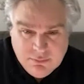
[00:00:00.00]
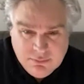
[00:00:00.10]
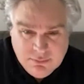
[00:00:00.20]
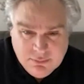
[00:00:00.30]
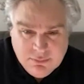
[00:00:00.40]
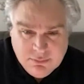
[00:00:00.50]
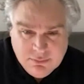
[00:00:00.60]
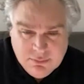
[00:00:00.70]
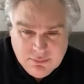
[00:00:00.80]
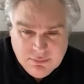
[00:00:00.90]

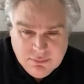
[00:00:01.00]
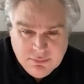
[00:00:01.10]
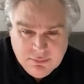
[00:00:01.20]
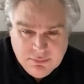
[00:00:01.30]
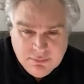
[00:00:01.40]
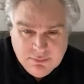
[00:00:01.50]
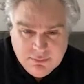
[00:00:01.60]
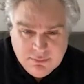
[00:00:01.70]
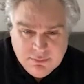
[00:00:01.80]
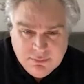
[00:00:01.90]

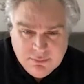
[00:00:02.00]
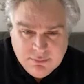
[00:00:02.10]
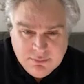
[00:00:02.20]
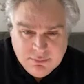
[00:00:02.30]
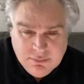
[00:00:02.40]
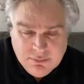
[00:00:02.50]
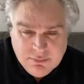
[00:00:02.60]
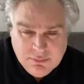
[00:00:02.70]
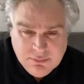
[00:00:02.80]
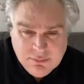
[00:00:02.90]

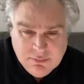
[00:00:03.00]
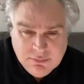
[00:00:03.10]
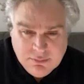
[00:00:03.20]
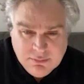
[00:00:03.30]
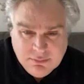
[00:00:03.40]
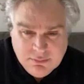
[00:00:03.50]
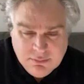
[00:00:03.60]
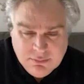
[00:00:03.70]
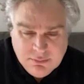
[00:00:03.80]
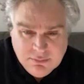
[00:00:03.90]

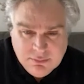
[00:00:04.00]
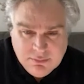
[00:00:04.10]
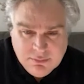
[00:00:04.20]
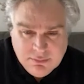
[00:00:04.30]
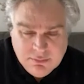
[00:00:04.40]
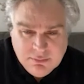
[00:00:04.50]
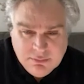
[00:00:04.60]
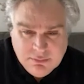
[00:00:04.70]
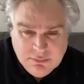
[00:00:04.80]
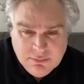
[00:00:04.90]

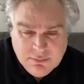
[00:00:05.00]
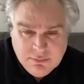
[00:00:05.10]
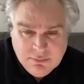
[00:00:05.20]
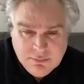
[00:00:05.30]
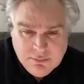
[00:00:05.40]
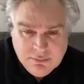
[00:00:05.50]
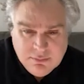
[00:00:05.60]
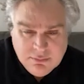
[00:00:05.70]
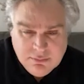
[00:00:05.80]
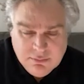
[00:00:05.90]

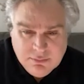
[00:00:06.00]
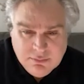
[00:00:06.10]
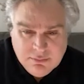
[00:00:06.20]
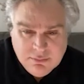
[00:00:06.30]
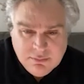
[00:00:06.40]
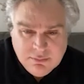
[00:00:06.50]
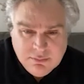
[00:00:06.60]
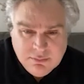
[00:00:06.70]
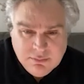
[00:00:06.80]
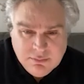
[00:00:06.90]

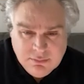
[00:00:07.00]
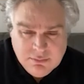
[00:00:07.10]
The person shown says nothing.